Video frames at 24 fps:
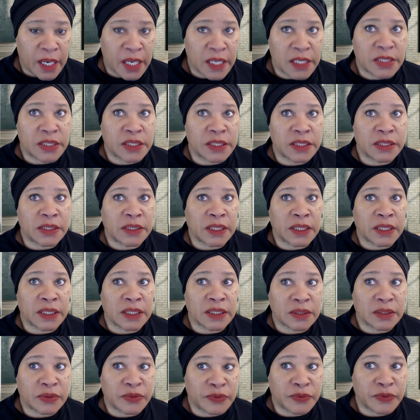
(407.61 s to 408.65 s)
and she
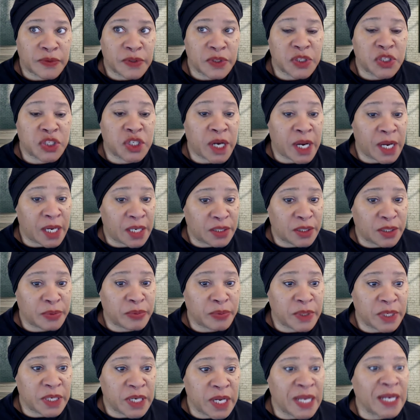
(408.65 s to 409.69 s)
says, For Jake to
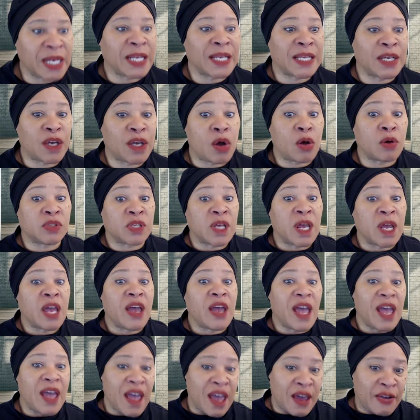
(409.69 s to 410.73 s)
reach, and he goes,
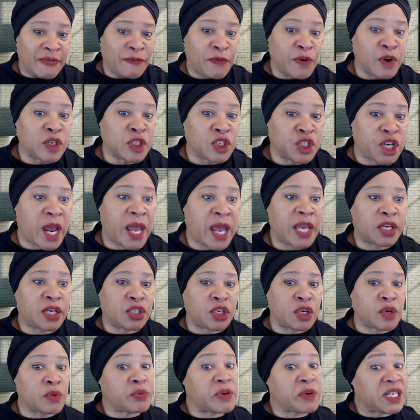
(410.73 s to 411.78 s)
And for Jake
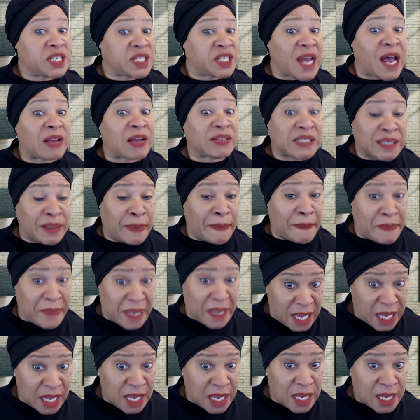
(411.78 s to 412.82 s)
to reach out to
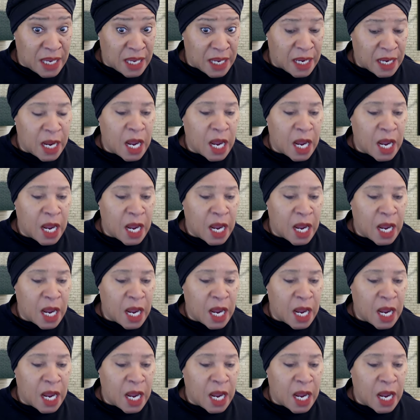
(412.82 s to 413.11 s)
me,